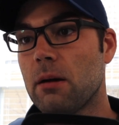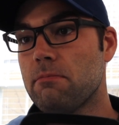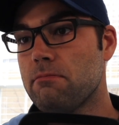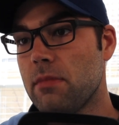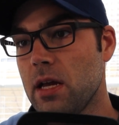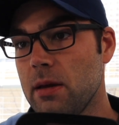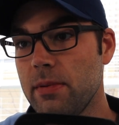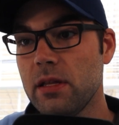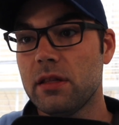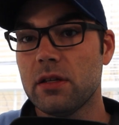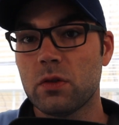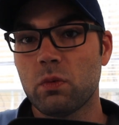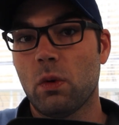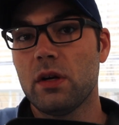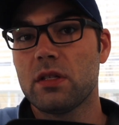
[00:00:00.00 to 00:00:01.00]
Maybe
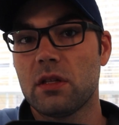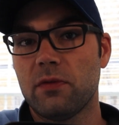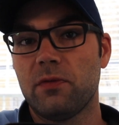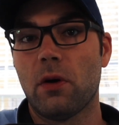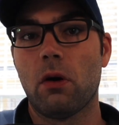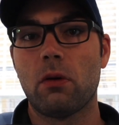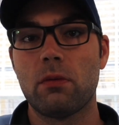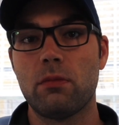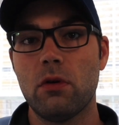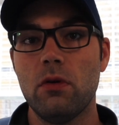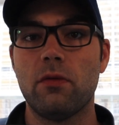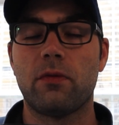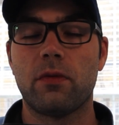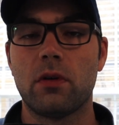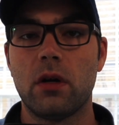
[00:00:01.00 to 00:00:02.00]
this was the forward
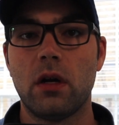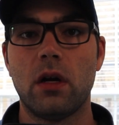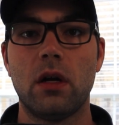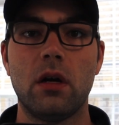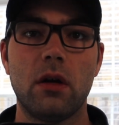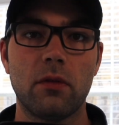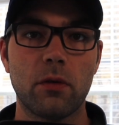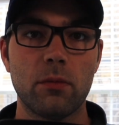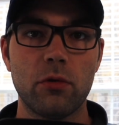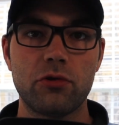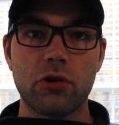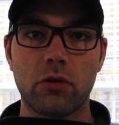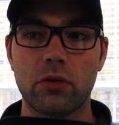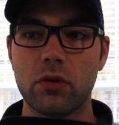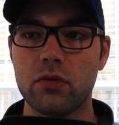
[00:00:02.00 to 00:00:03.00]
move for
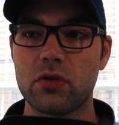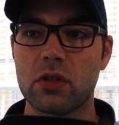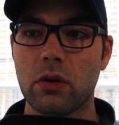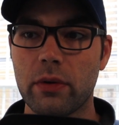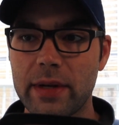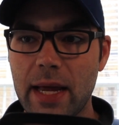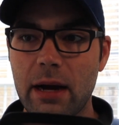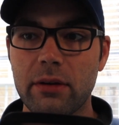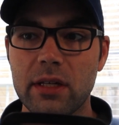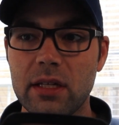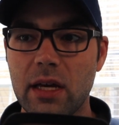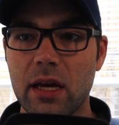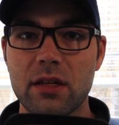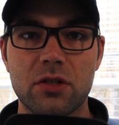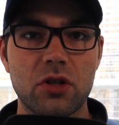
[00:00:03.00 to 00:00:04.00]
Mucho Gusto, and now
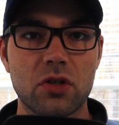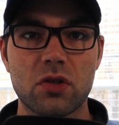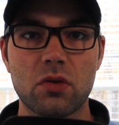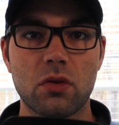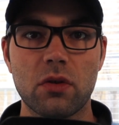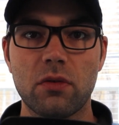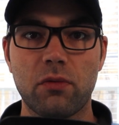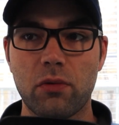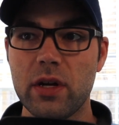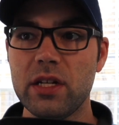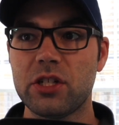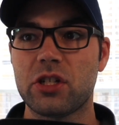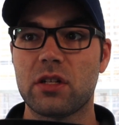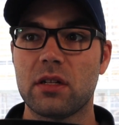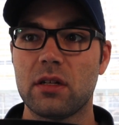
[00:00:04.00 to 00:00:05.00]
he has just sort of
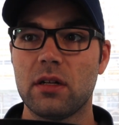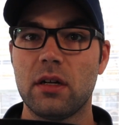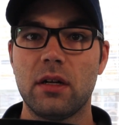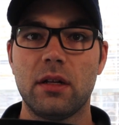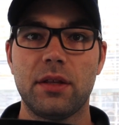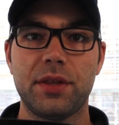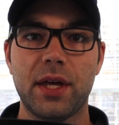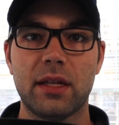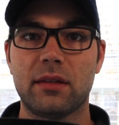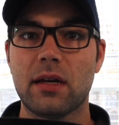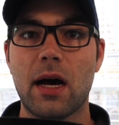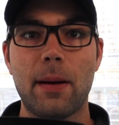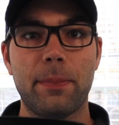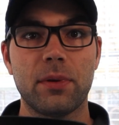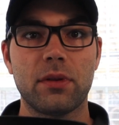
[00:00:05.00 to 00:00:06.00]
reached that
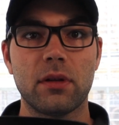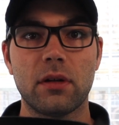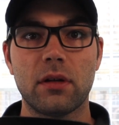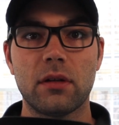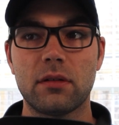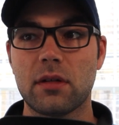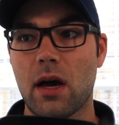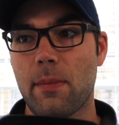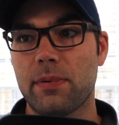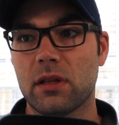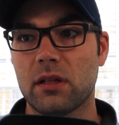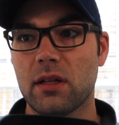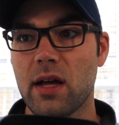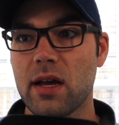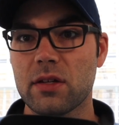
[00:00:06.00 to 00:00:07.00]
top of
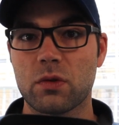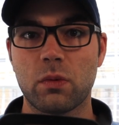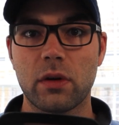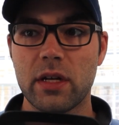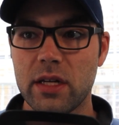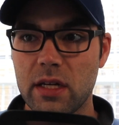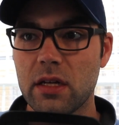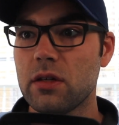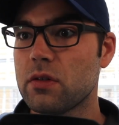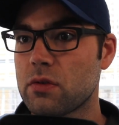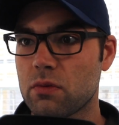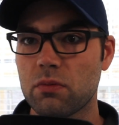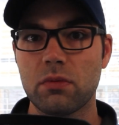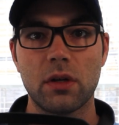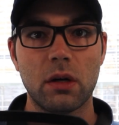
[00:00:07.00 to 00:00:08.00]
the class where he
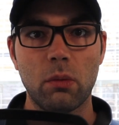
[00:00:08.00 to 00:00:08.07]
is. You